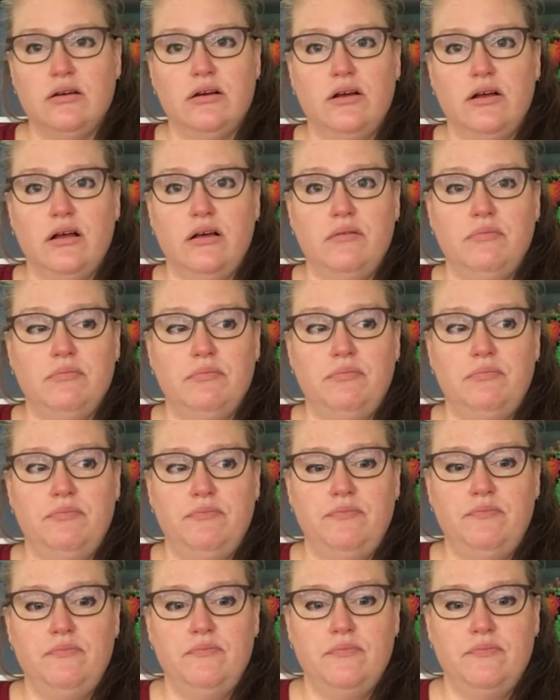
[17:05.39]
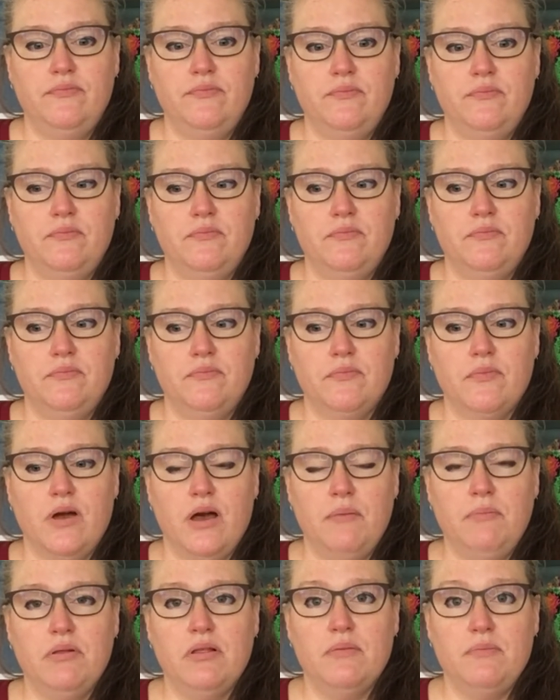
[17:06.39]
a
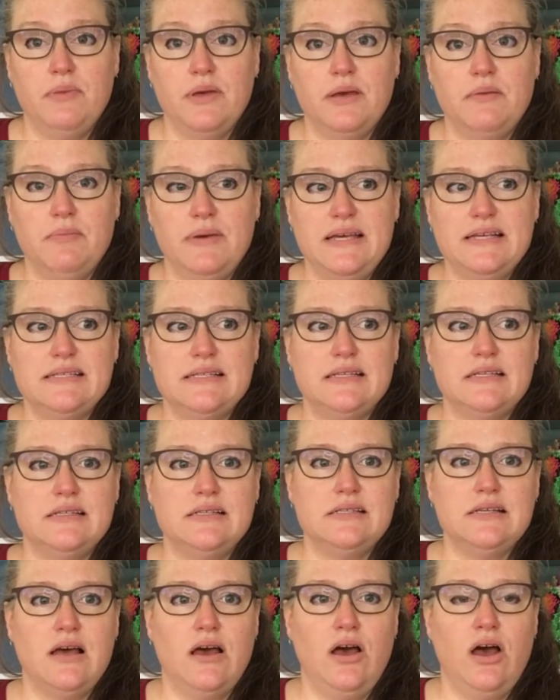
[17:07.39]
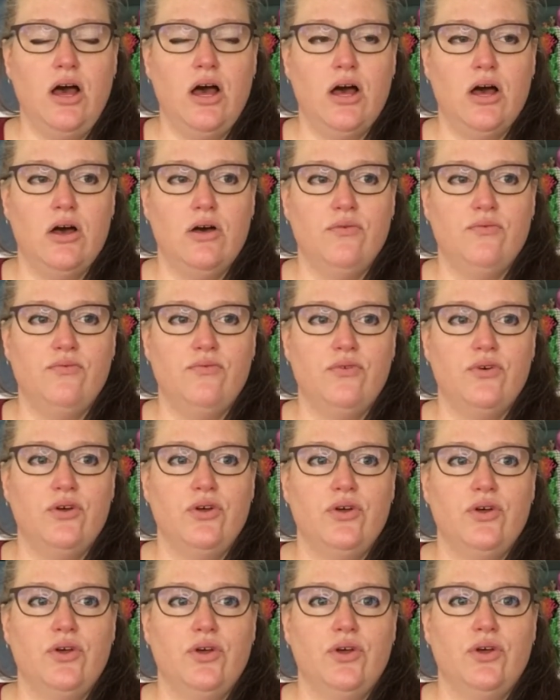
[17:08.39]
couple of big pieces of,
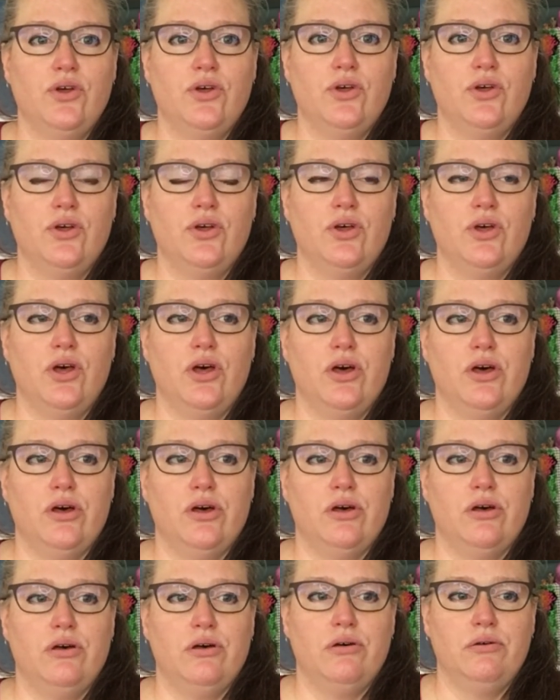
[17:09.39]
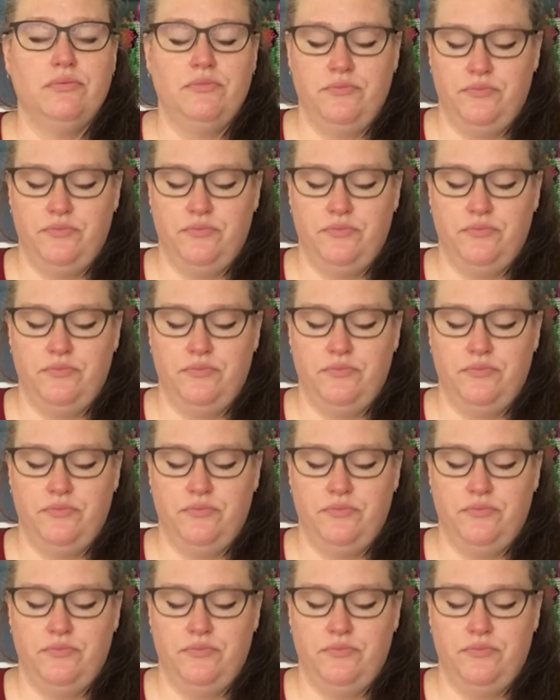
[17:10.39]
I